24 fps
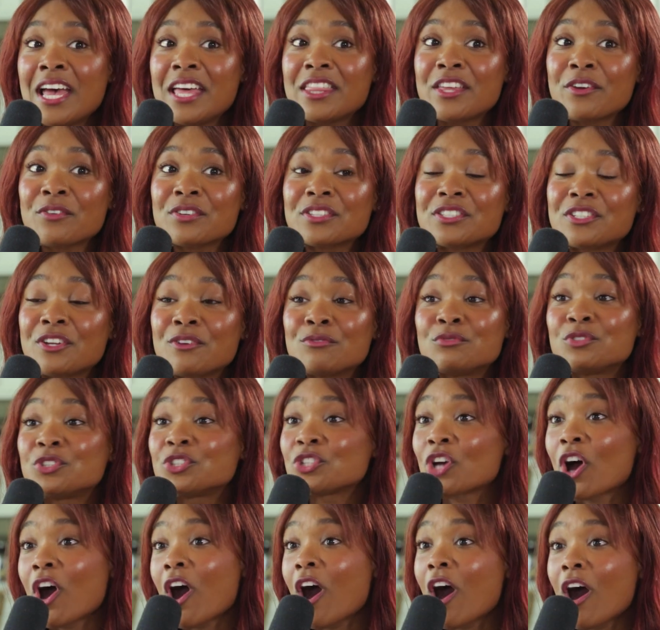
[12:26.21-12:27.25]
There was no
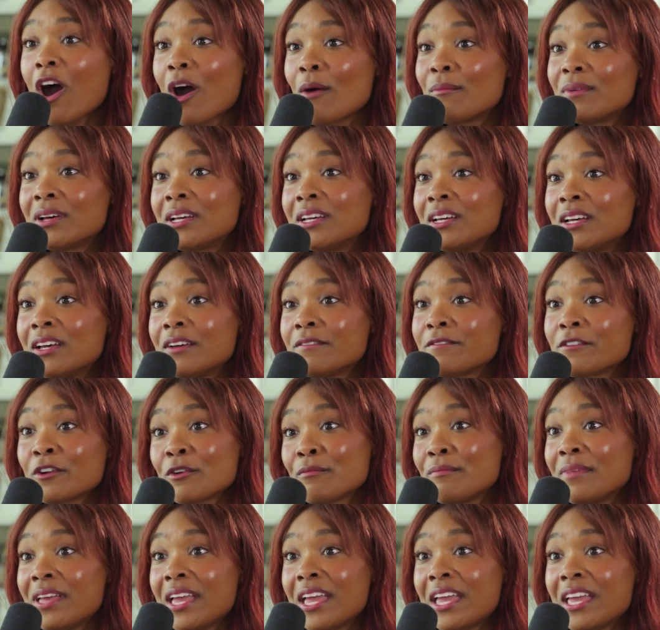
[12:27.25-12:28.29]
job for
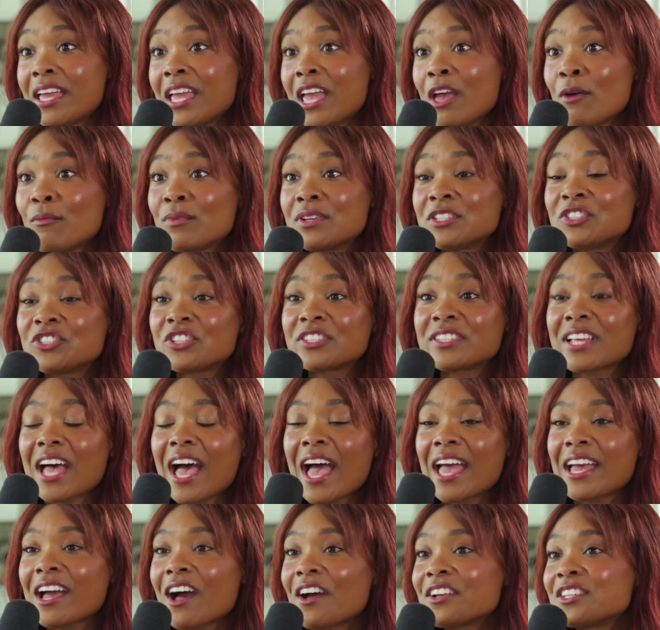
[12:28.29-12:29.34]
me. It was just,
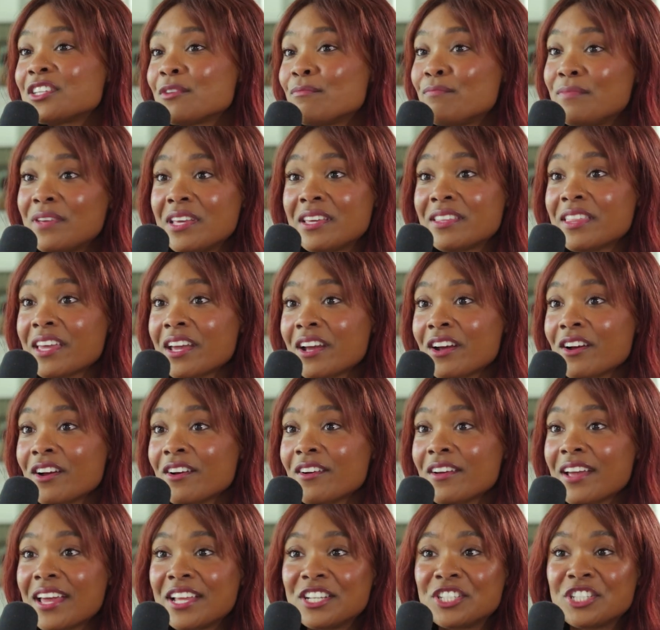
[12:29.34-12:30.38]
I got to be
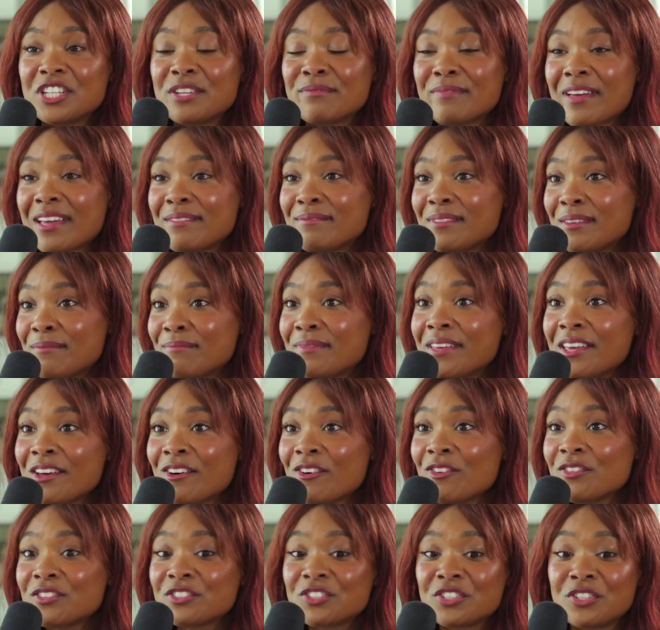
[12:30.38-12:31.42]
there, and she made me
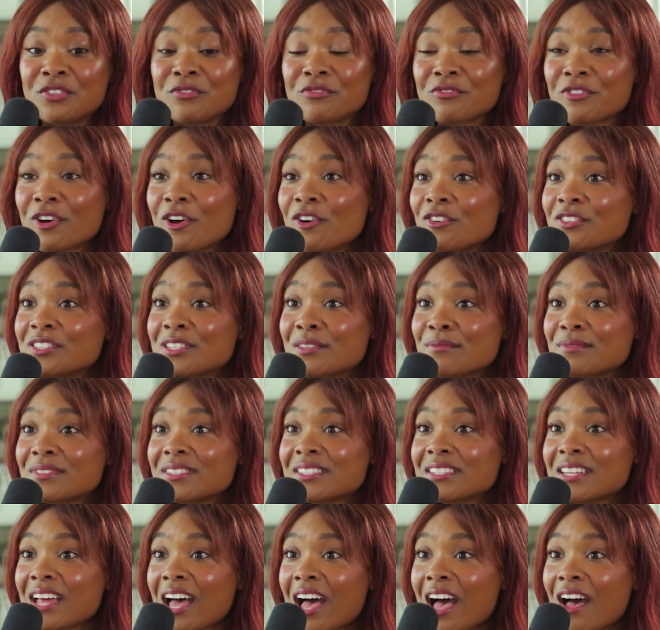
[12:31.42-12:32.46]
meals. She froze some
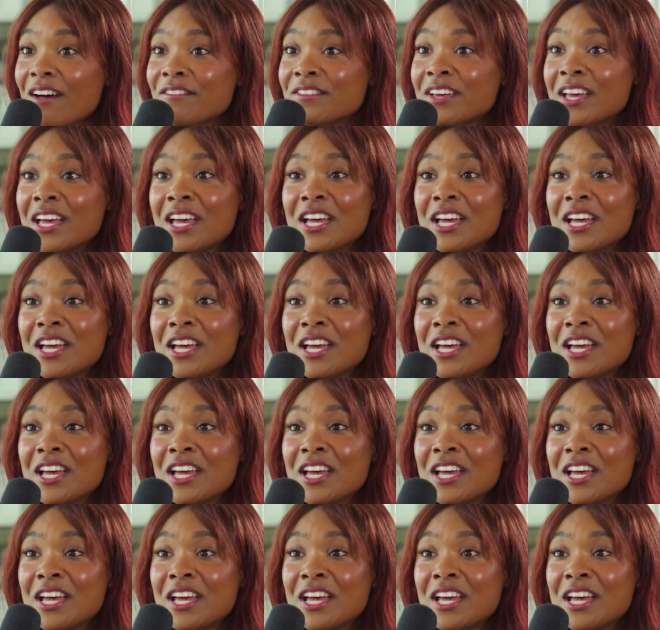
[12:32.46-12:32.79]
stuff.